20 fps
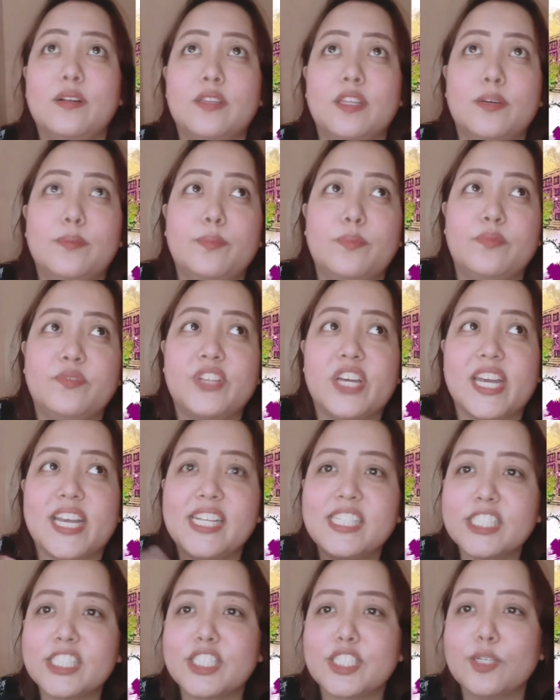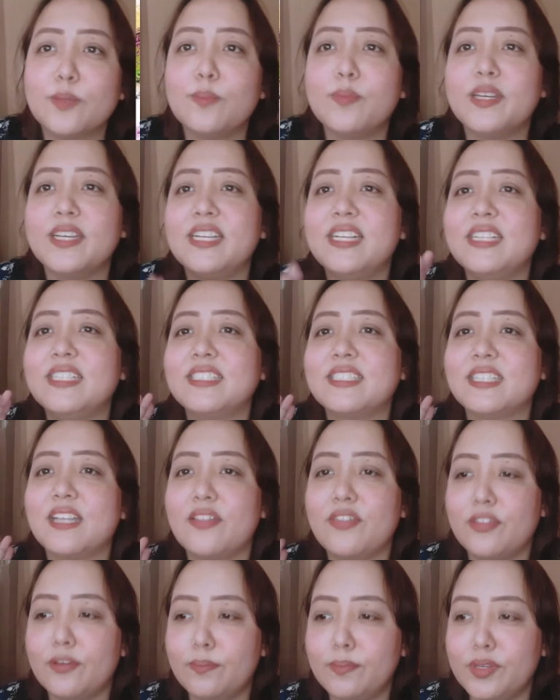the instruments,
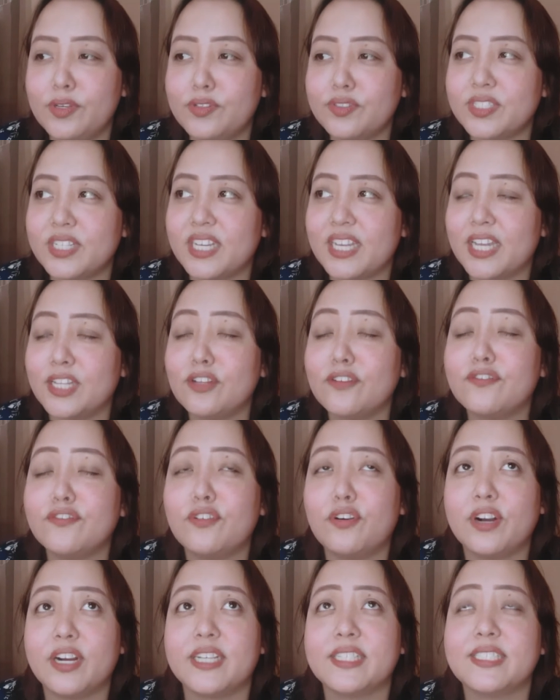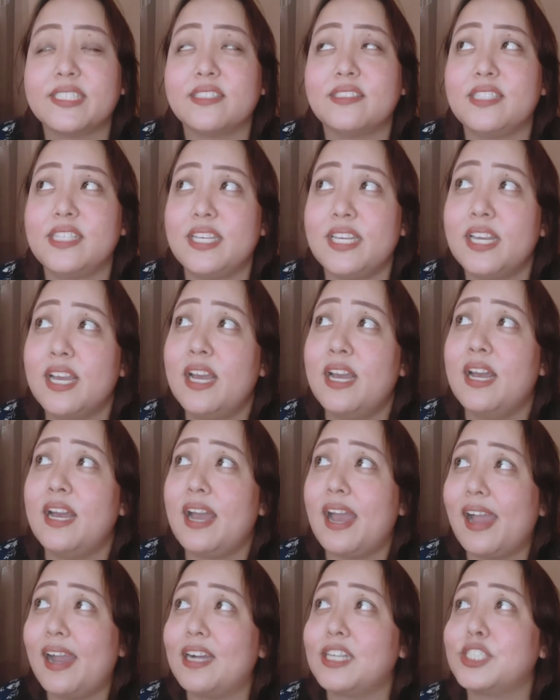the music, and of course the
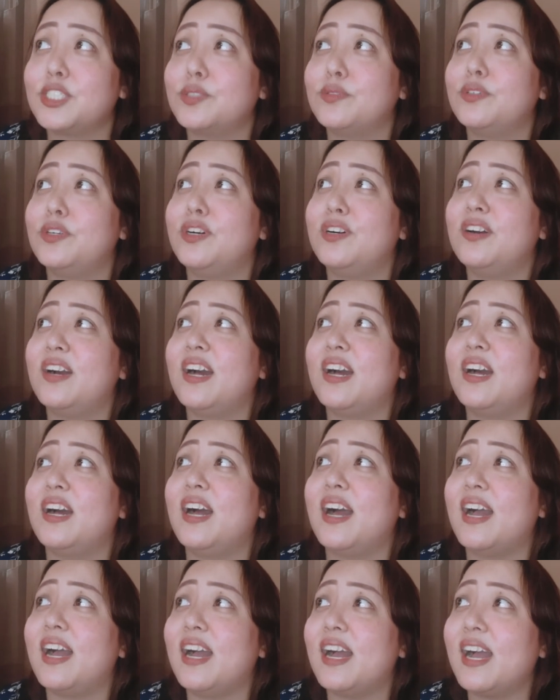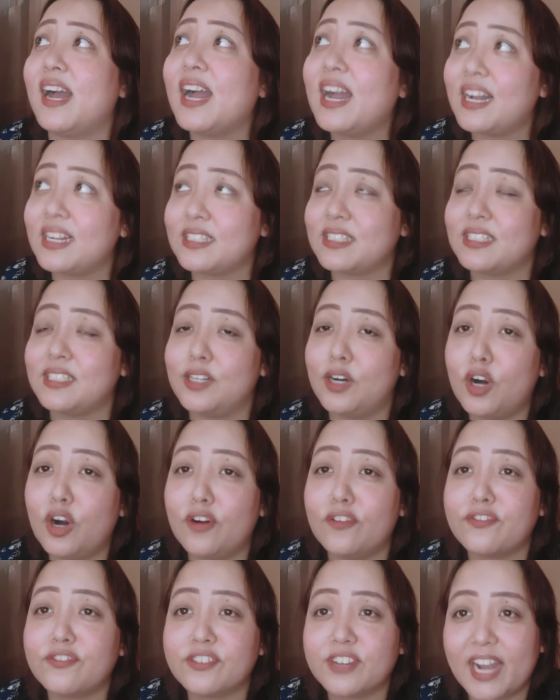actual act
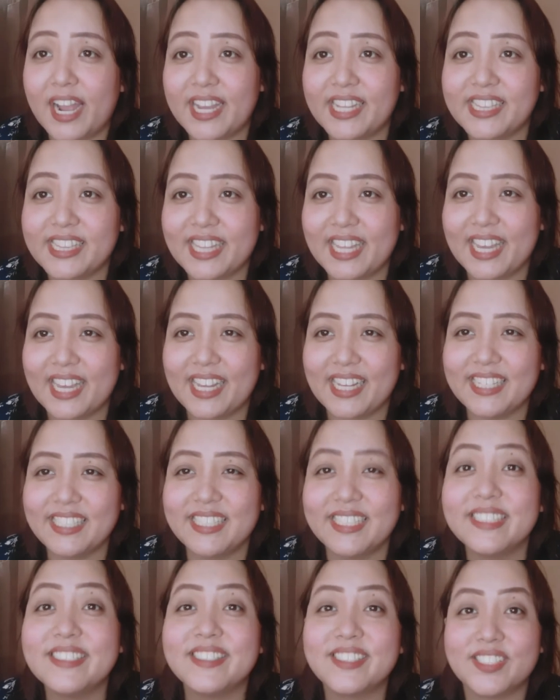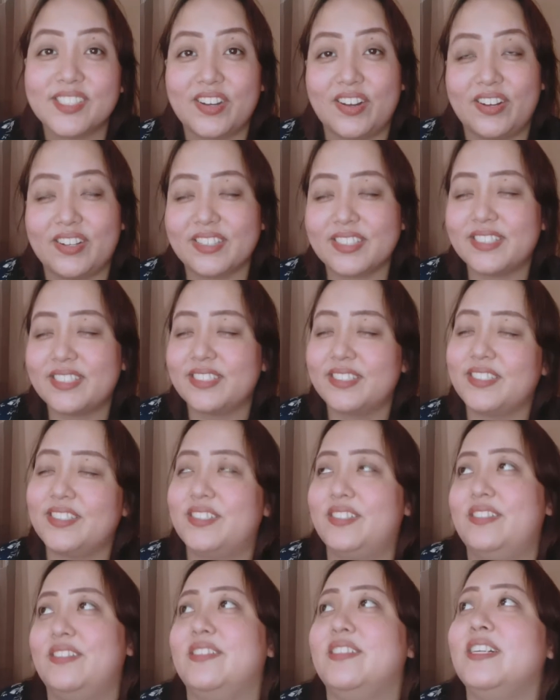of writing songs.
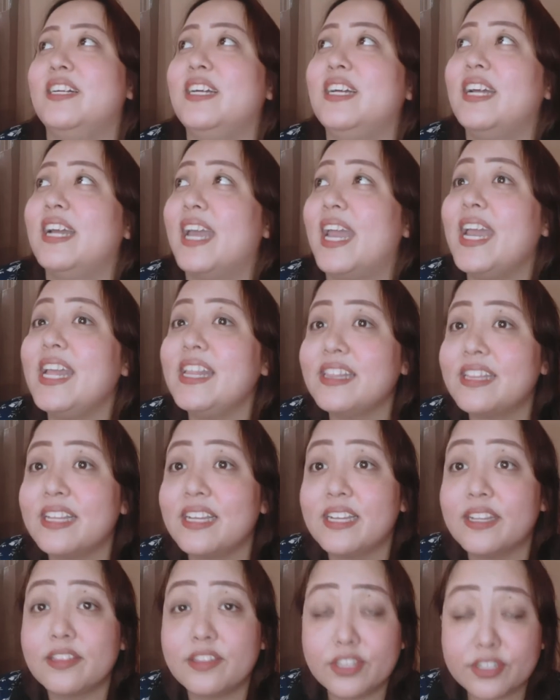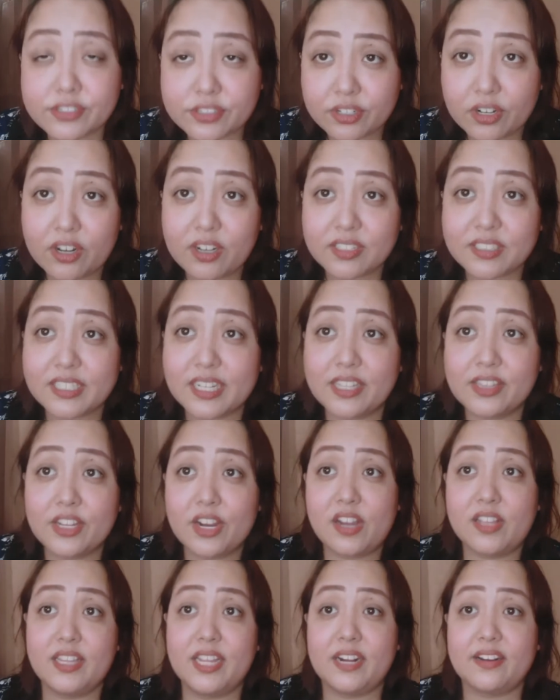And the songs and
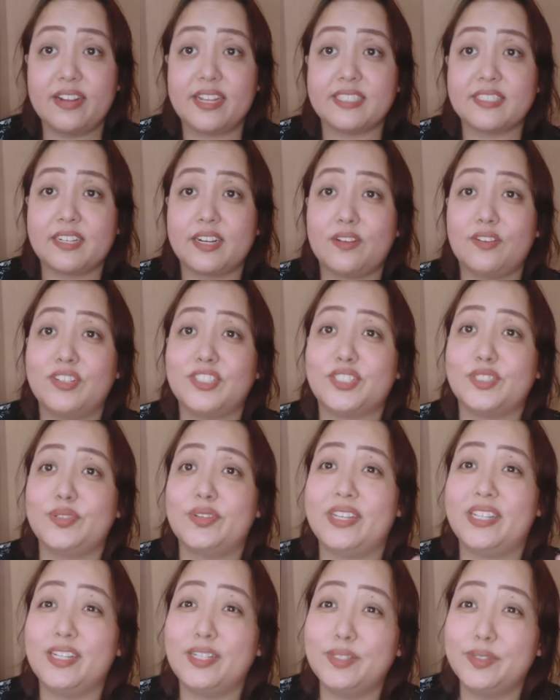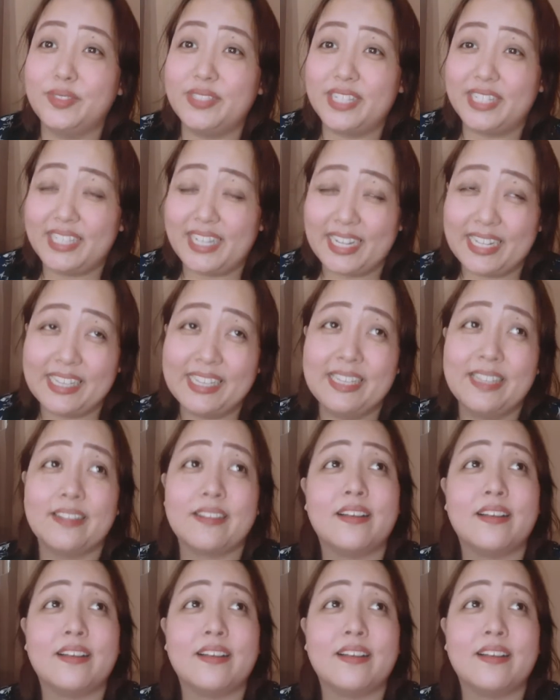their lyrics are also included in